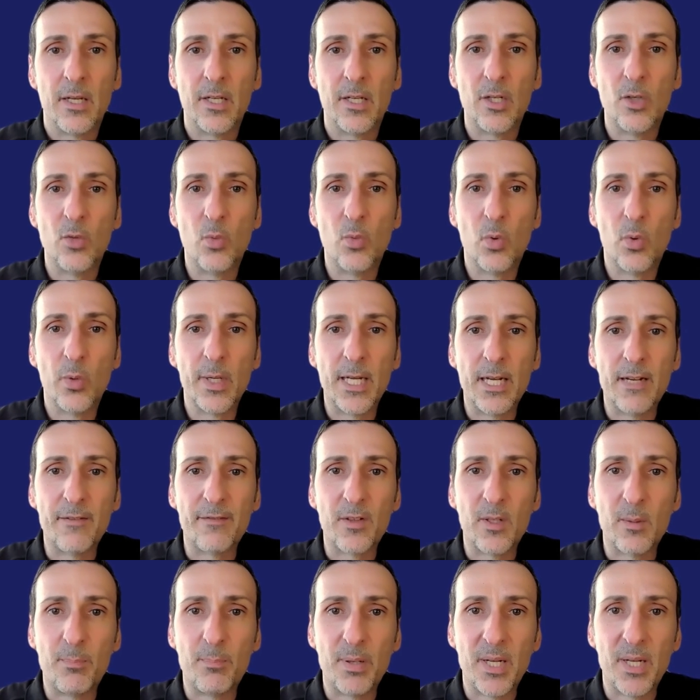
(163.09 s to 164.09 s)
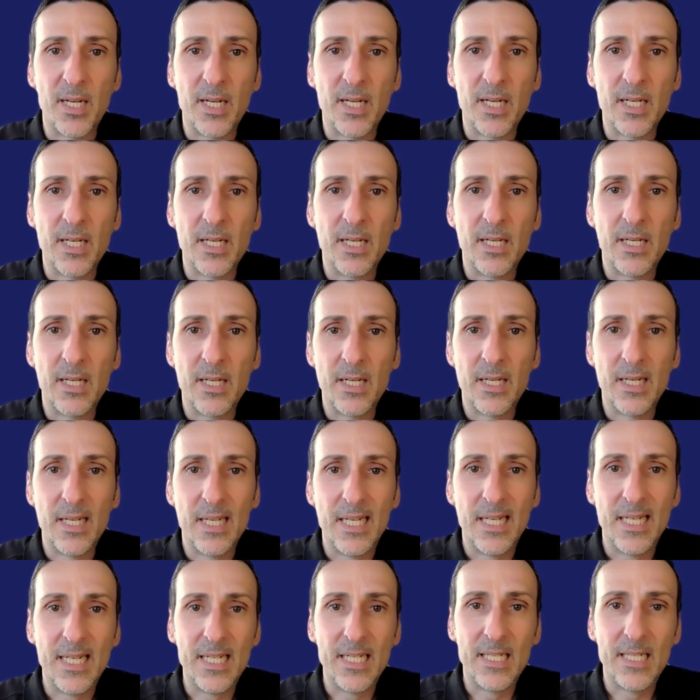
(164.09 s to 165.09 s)
you won't have to pay
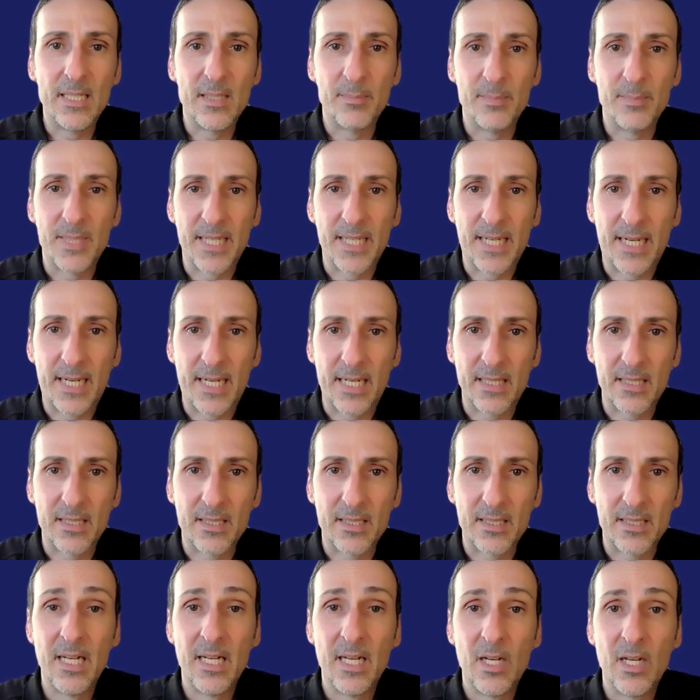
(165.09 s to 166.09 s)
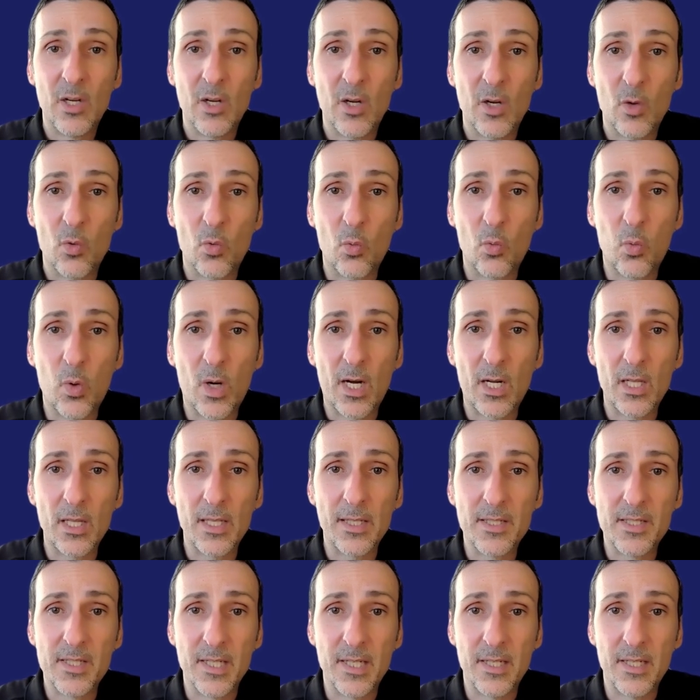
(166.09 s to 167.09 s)
income tax while
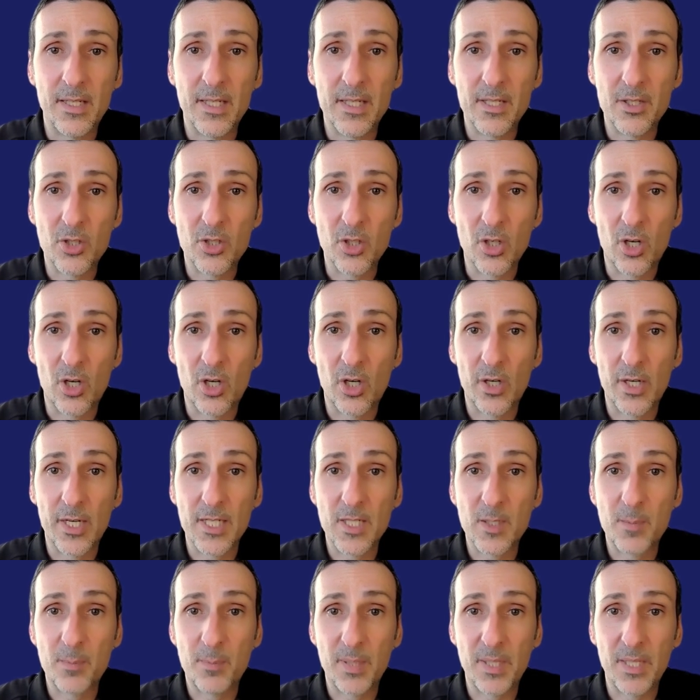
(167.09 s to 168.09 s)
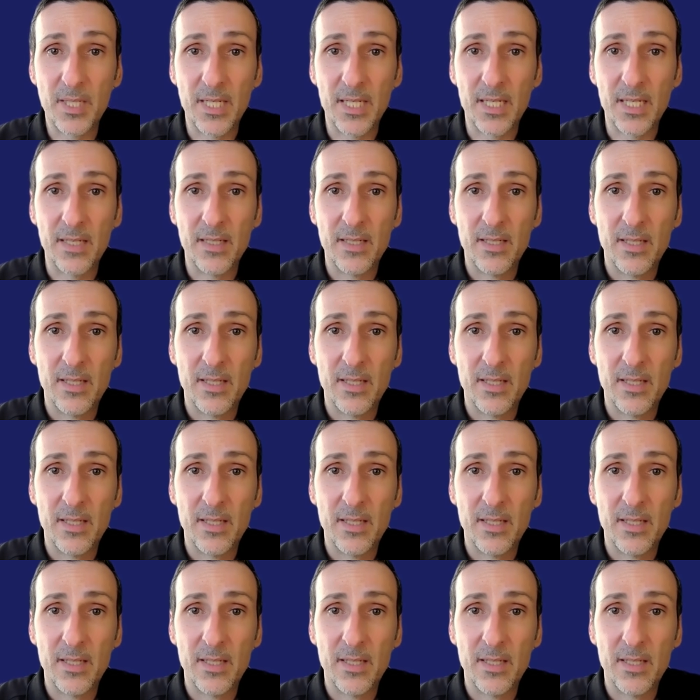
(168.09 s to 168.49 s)
it's in this RSP.